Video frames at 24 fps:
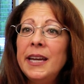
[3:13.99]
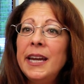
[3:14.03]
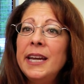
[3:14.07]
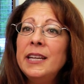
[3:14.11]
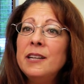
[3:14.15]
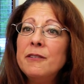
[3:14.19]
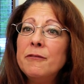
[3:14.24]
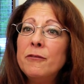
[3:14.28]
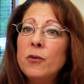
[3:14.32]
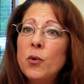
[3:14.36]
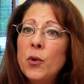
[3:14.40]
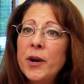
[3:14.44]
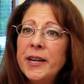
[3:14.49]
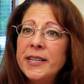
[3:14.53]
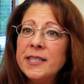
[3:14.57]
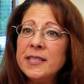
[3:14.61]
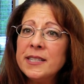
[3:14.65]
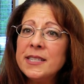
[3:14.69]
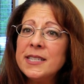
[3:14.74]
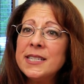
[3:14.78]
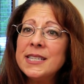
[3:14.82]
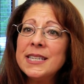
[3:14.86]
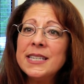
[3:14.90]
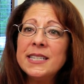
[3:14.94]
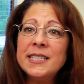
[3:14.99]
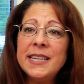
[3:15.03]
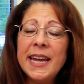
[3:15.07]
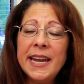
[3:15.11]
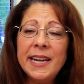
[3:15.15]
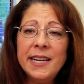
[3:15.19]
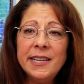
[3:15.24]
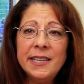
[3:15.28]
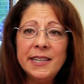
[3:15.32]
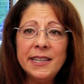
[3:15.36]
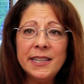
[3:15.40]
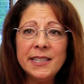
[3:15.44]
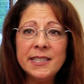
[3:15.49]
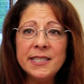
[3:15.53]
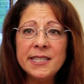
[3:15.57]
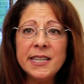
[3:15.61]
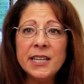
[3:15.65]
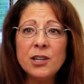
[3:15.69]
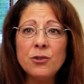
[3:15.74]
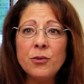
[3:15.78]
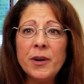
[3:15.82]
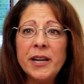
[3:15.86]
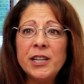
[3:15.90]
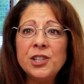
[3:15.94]
In avoidance, take into
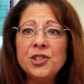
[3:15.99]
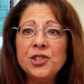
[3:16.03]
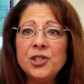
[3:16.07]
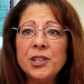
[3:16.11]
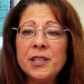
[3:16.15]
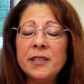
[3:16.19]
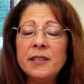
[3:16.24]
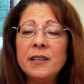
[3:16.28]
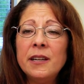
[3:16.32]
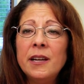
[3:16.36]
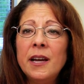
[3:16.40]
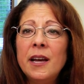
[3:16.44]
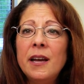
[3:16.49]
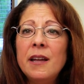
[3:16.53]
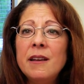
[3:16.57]
consideration